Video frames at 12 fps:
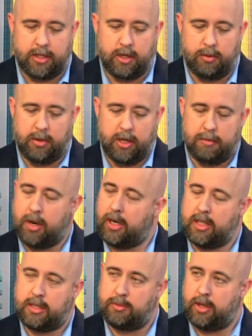So one of the
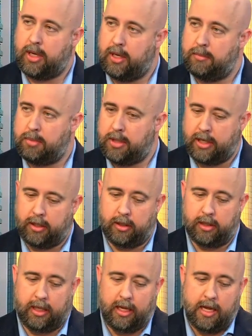markets we're in
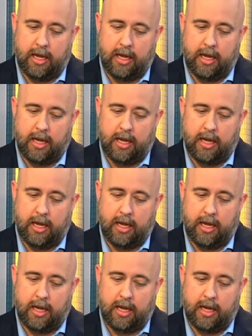particularly,